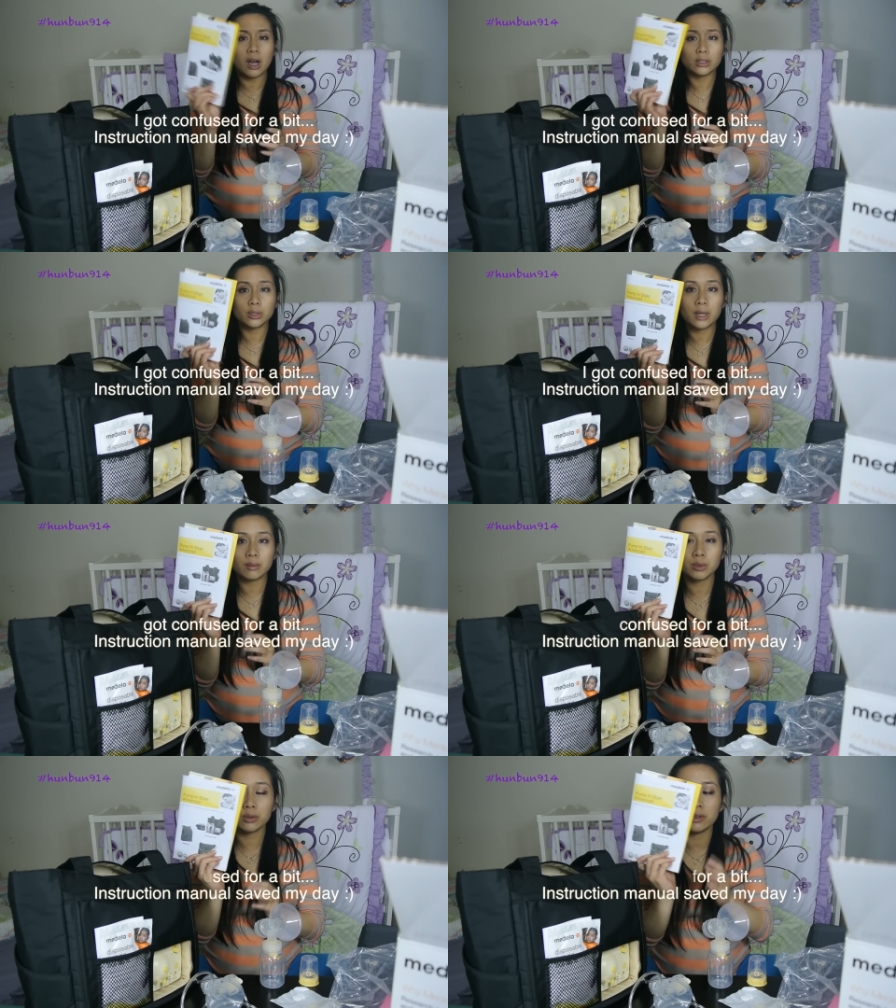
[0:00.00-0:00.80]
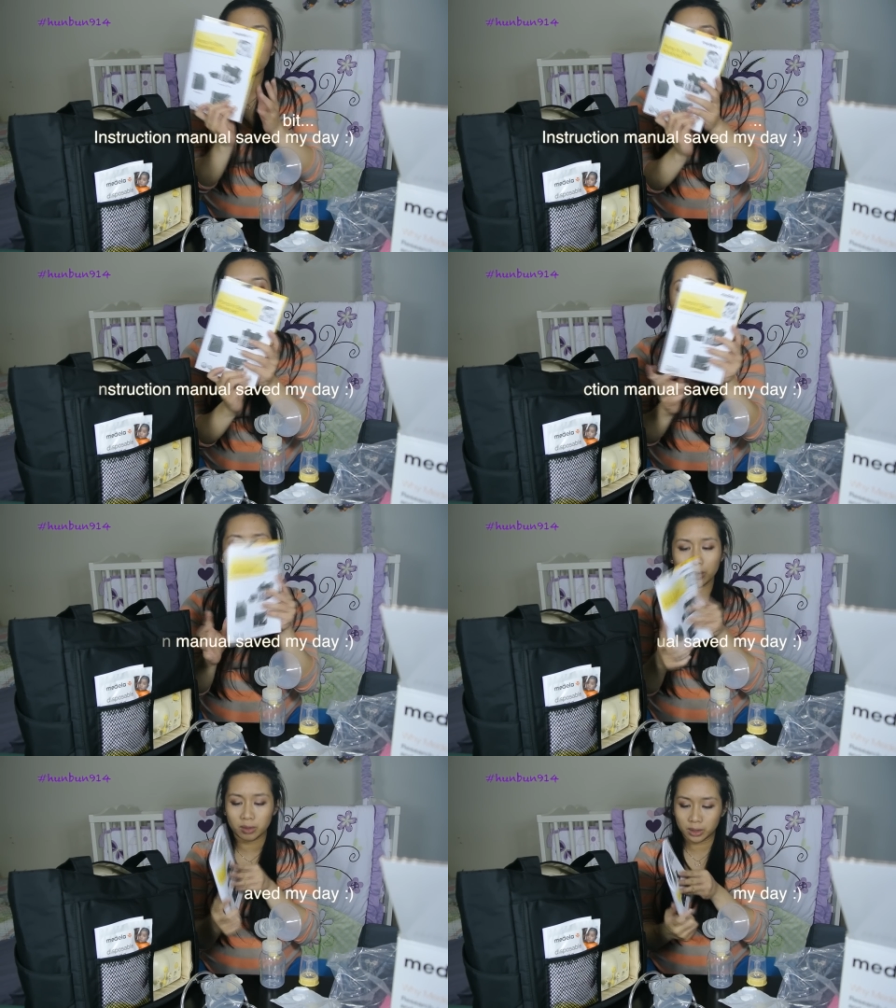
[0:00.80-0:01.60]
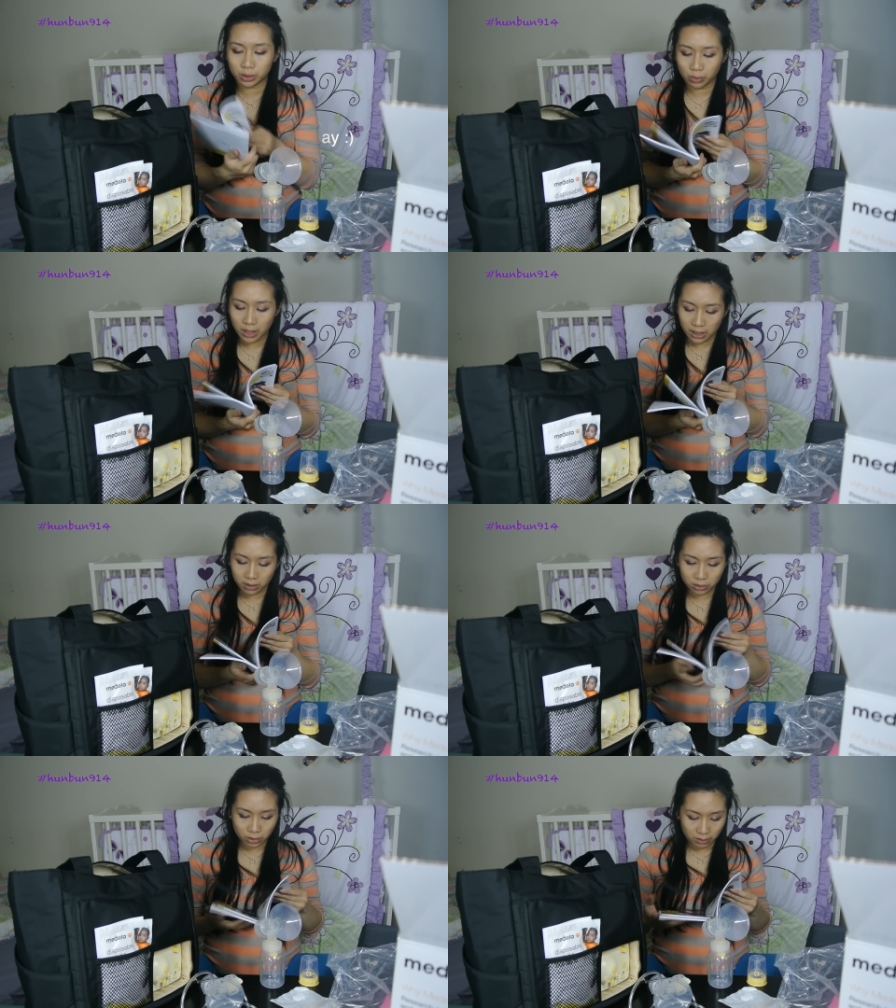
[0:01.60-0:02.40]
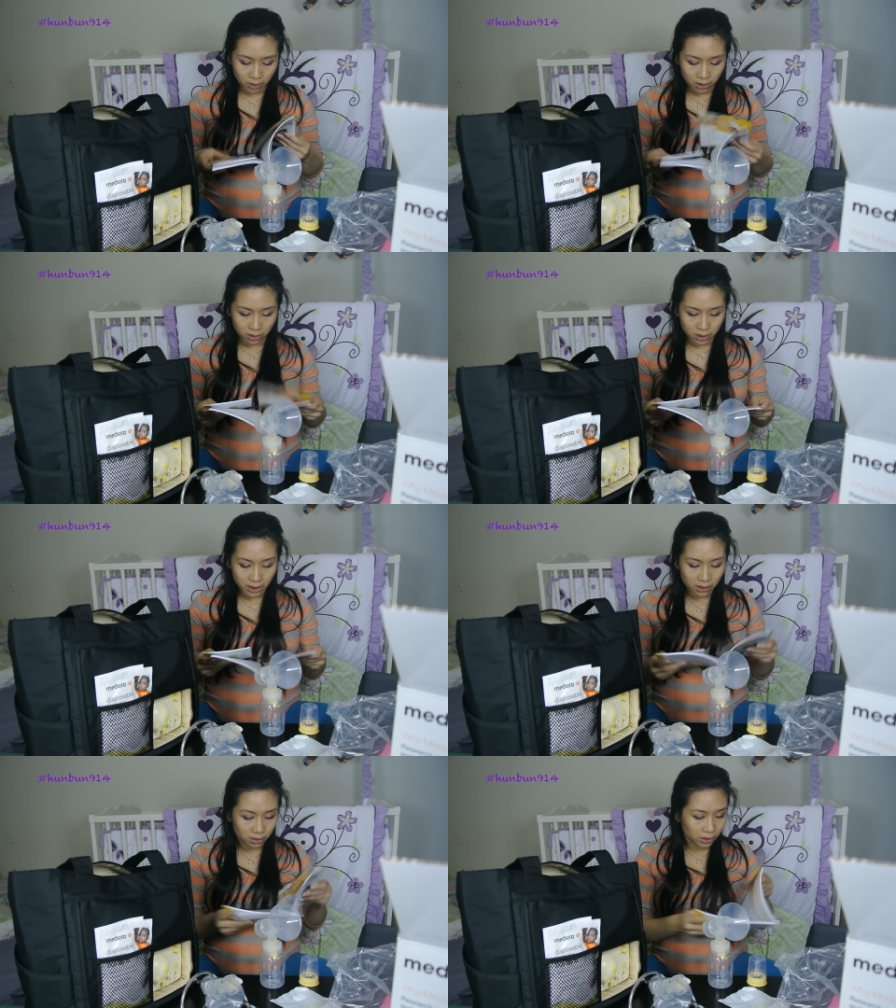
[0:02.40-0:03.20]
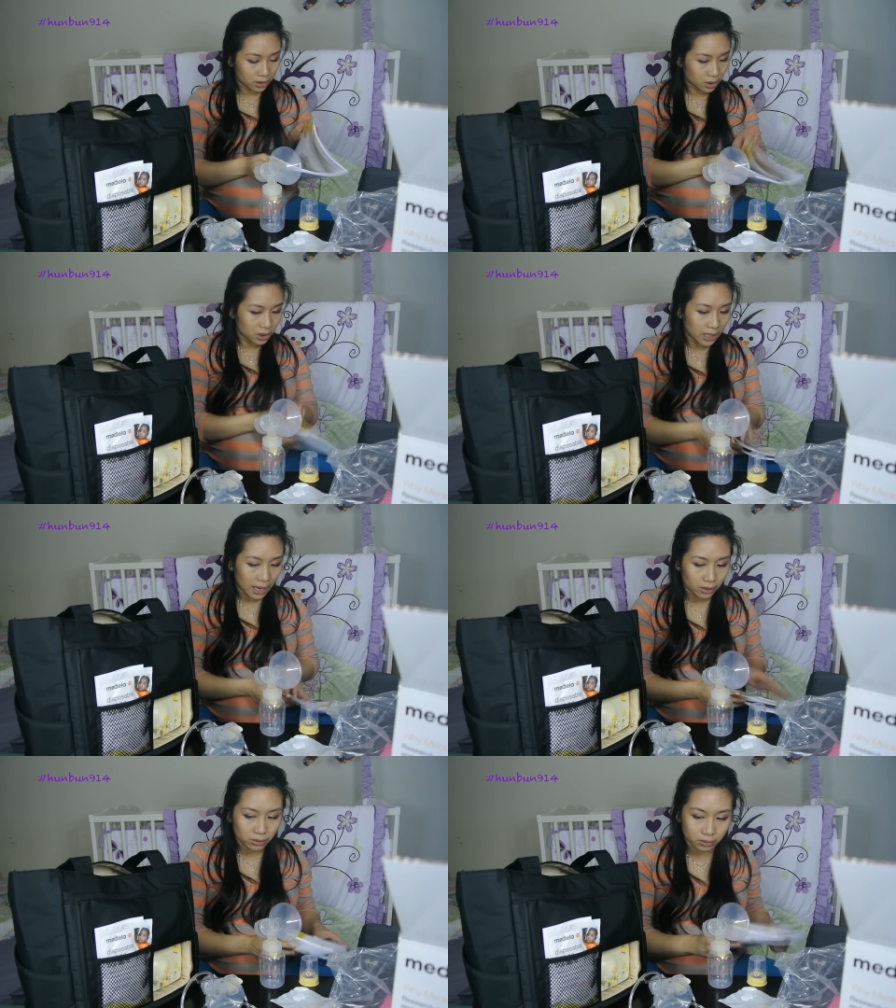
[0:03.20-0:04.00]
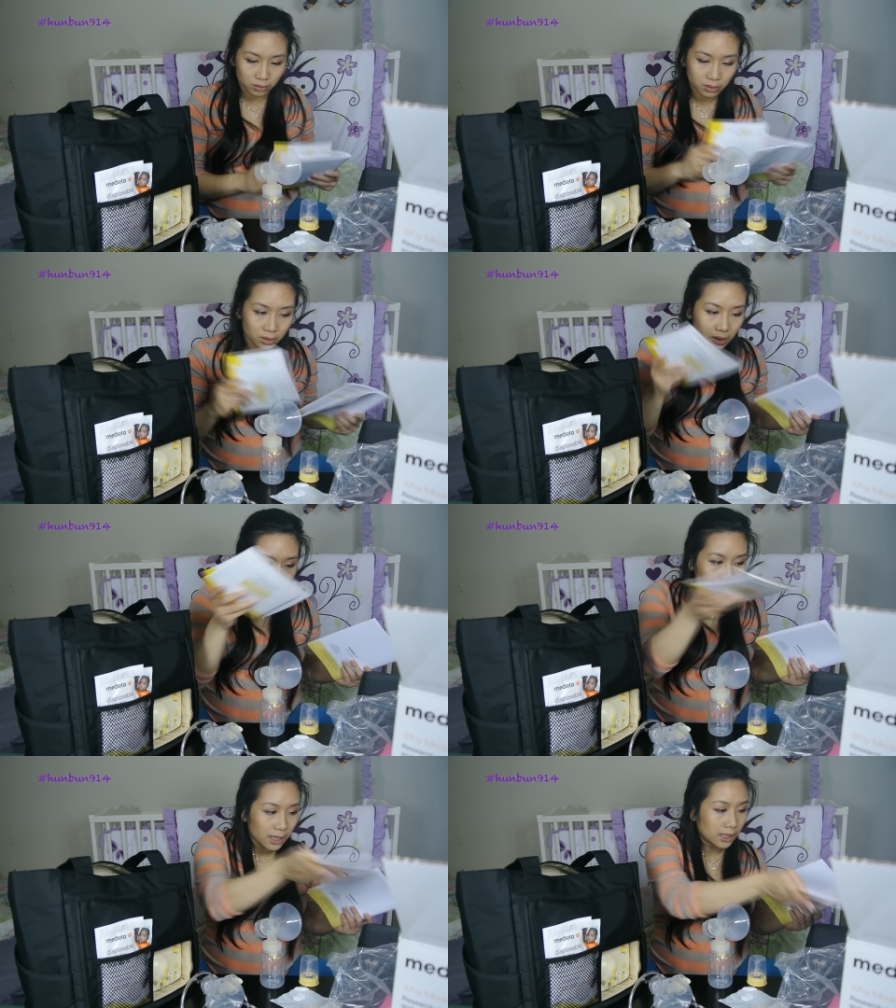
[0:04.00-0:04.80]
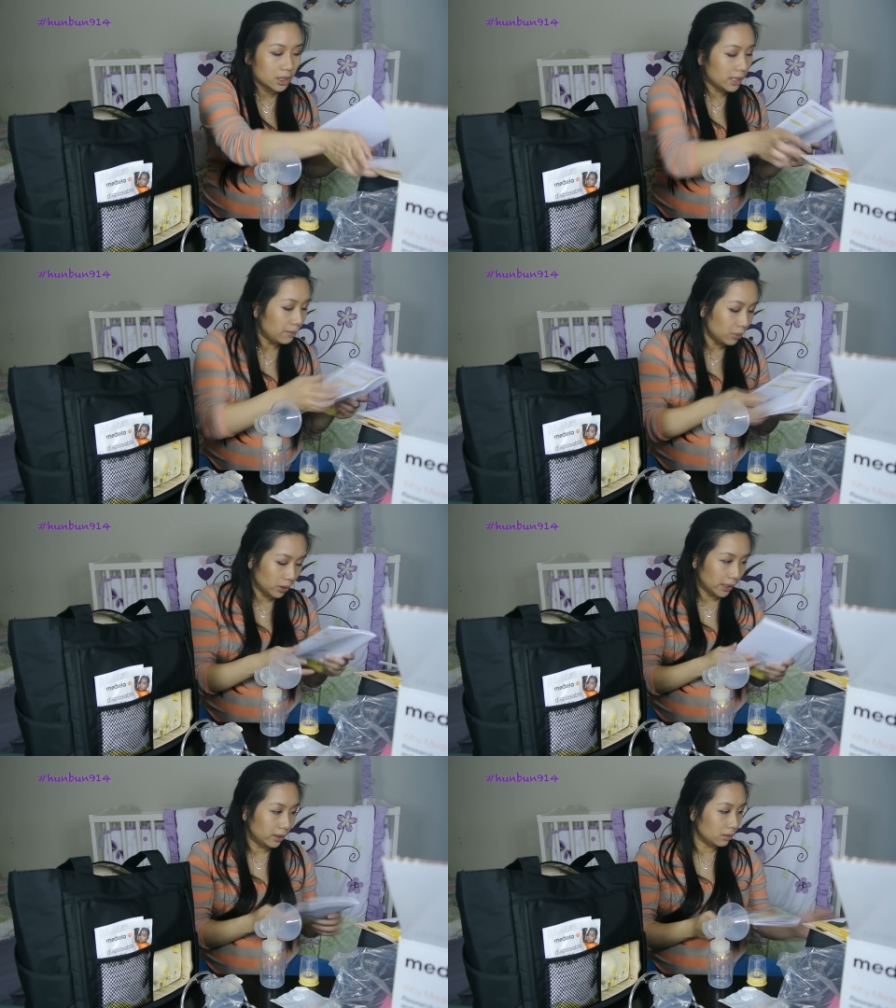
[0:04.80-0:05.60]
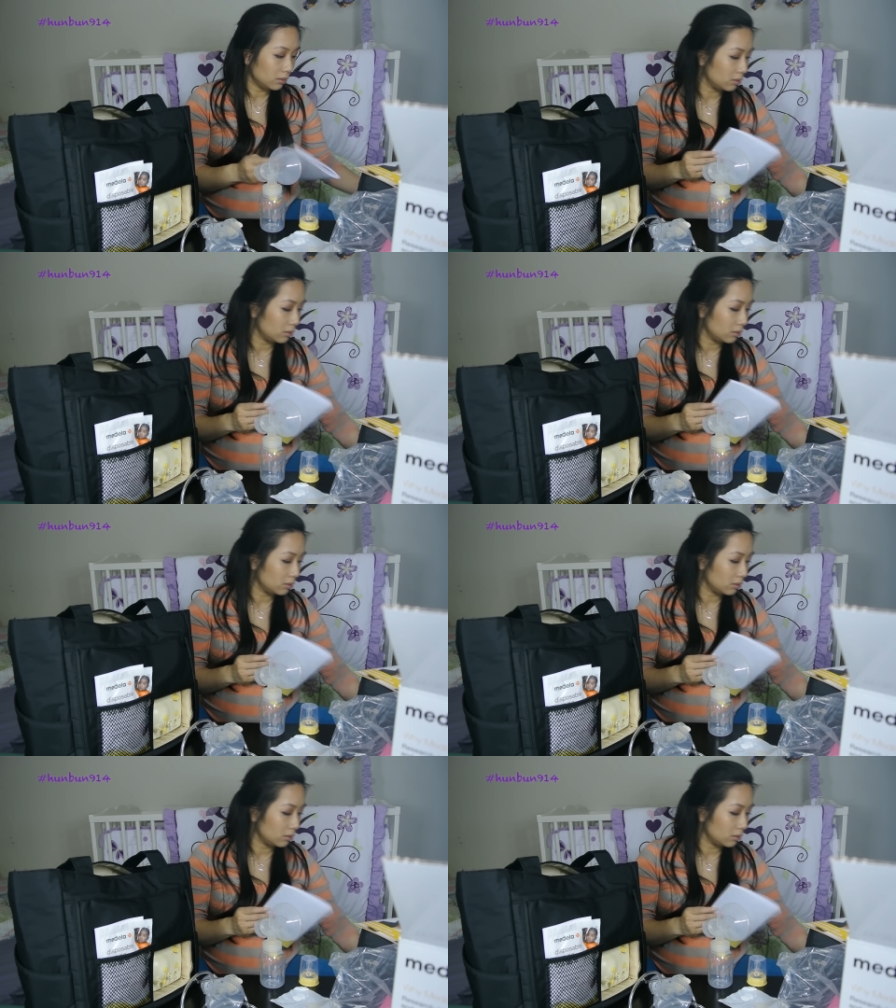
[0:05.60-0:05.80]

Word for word: Also comes with the manual as well, so I'm going to take a look and see how to assemble it.